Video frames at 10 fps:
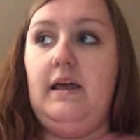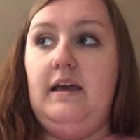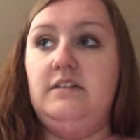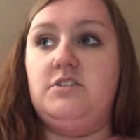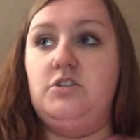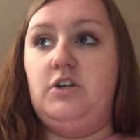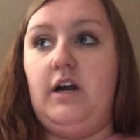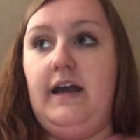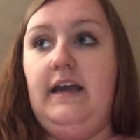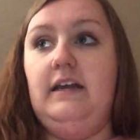It's
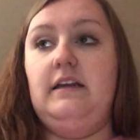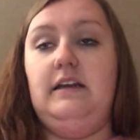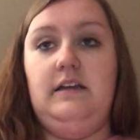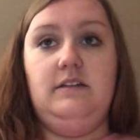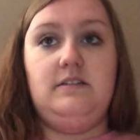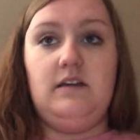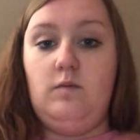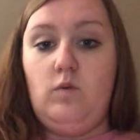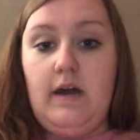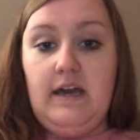great in
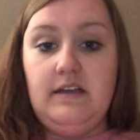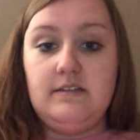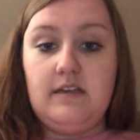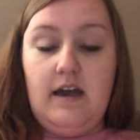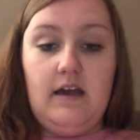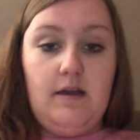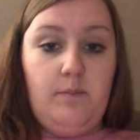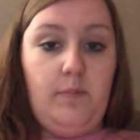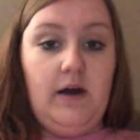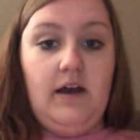some ways,
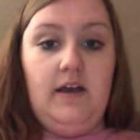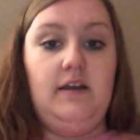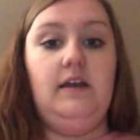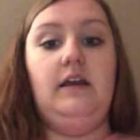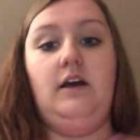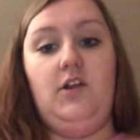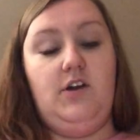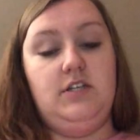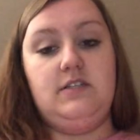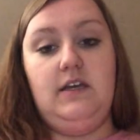but in
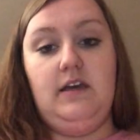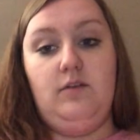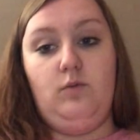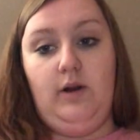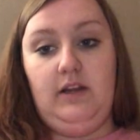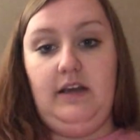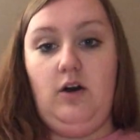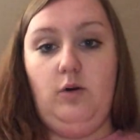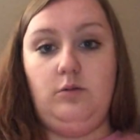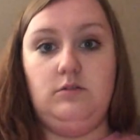others it really
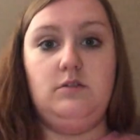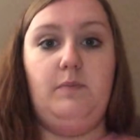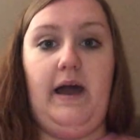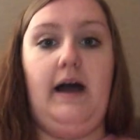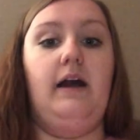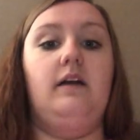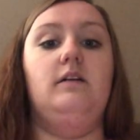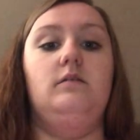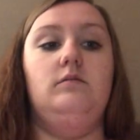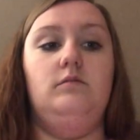holds
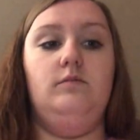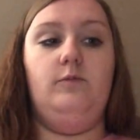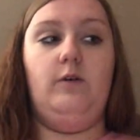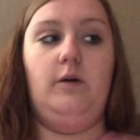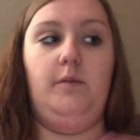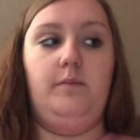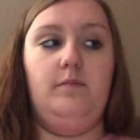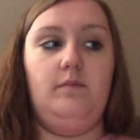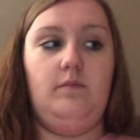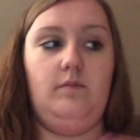back from
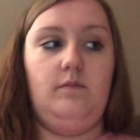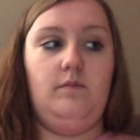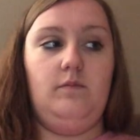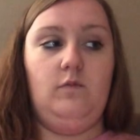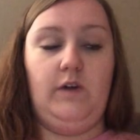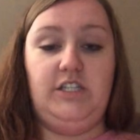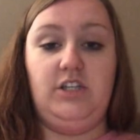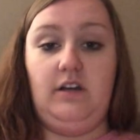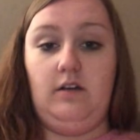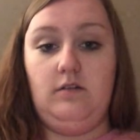
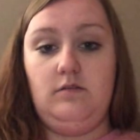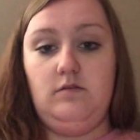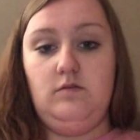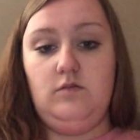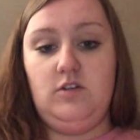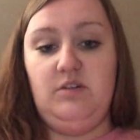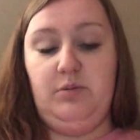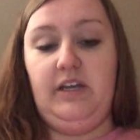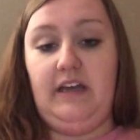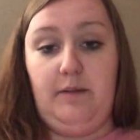reaching
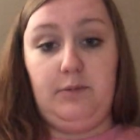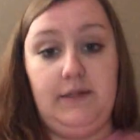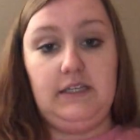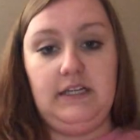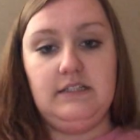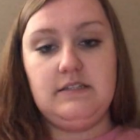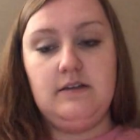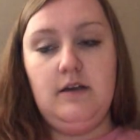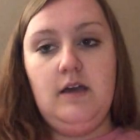complete capabilities.